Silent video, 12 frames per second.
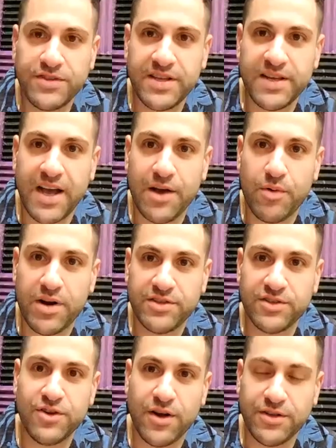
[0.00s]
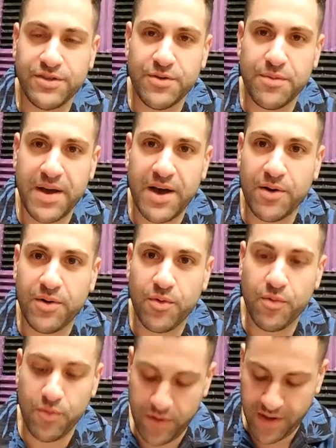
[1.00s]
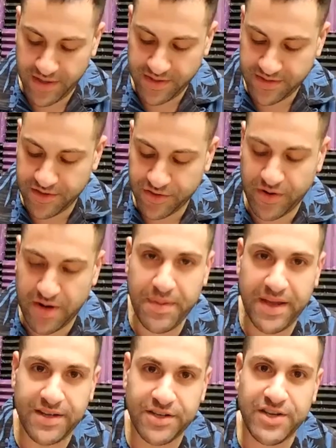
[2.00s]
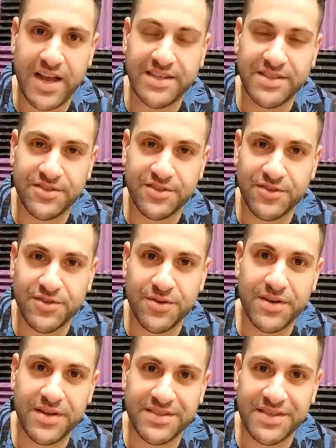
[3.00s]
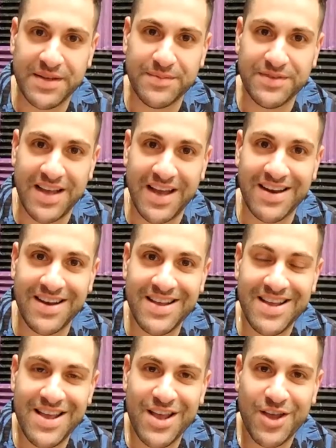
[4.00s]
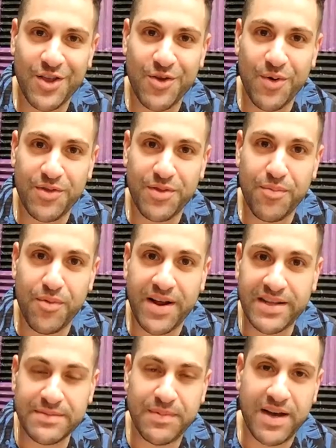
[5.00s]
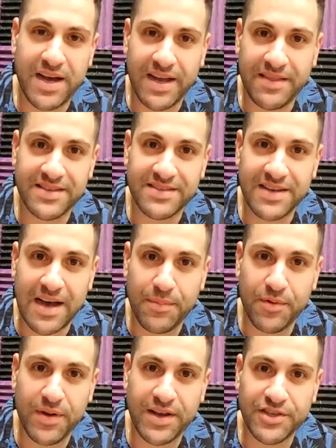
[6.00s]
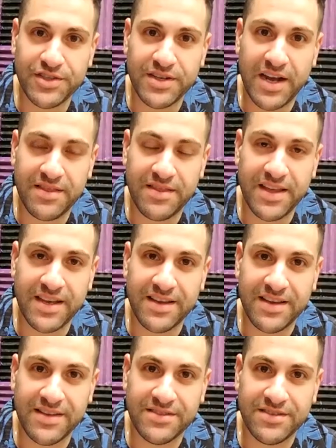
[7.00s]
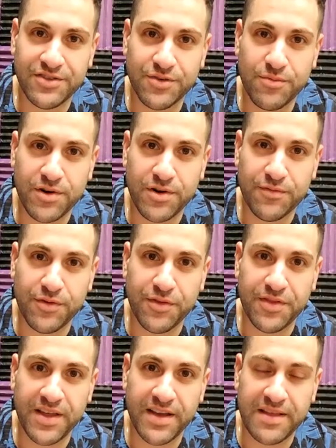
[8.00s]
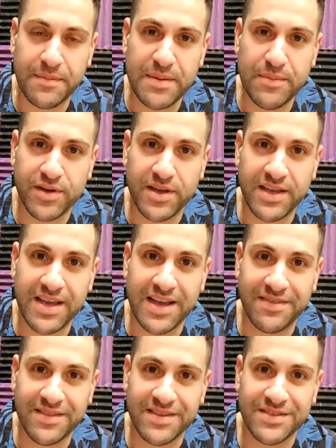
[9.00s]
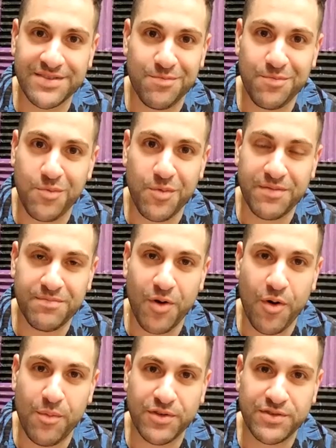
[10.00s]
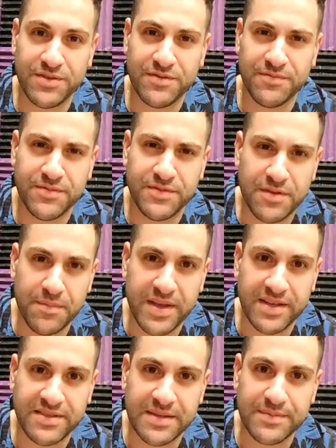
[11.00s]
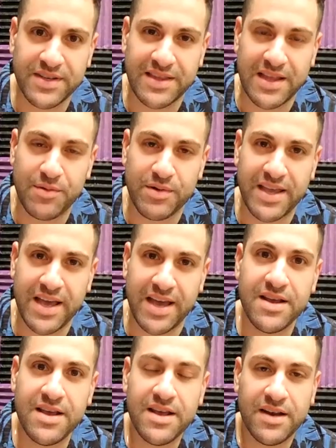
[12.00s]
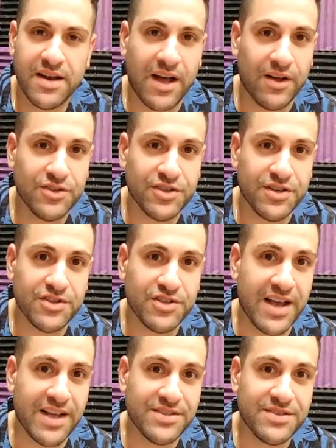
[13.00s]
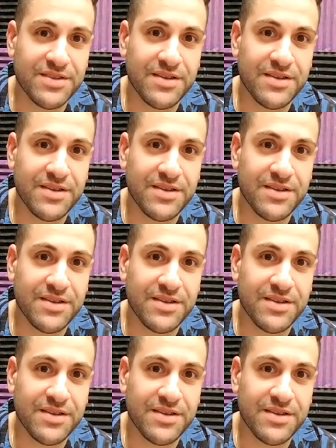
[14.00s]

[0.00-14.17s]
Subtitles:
thing I wanted to talk to you about was the Tribeca Jazz Institute. It seems that you are the brains behind this operation. I think it's such a wonderful thing that people can get this, what almost to me, it seems like they would get knowledge in a jazz